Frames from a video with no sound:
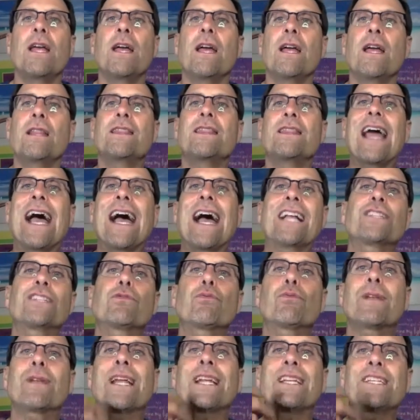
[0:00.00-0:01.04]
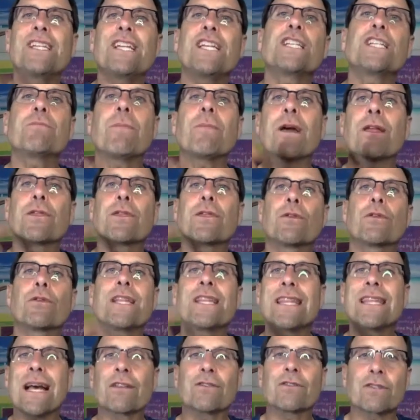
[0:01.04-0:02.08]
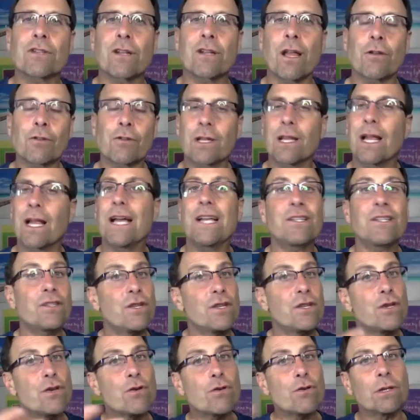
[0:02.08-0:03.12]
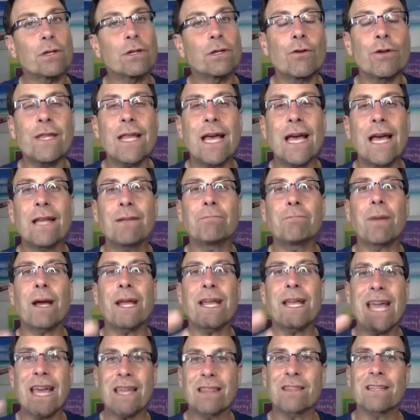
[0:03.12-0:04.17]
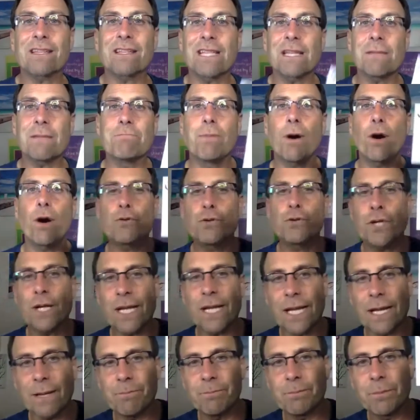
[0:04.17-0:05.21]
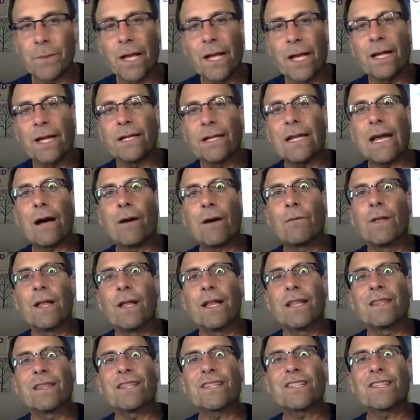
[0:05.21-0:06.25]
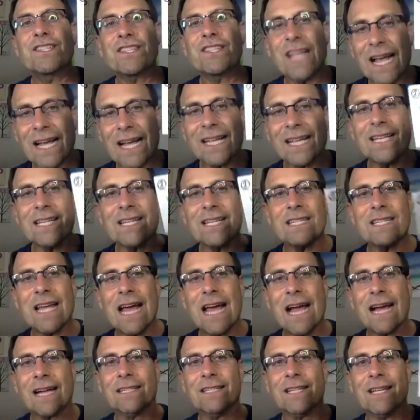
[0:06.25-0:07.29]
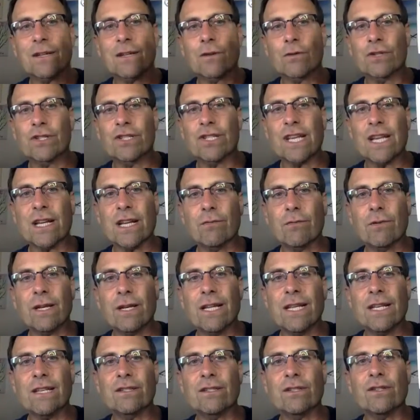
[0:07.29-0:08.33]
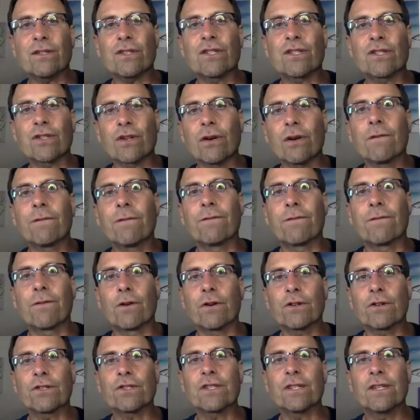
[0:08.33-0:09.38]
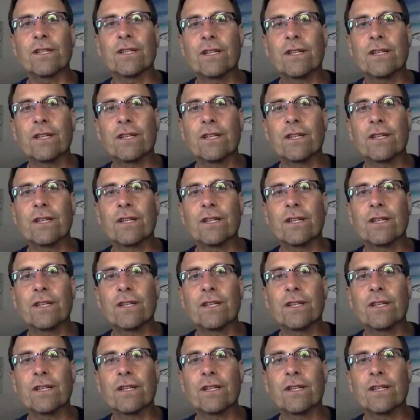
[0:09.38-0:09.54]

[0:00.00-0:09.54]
That's what I teach my $30,000 clients. You can learn that by ethically poaching it. Now, the second tactic or secret is to serve first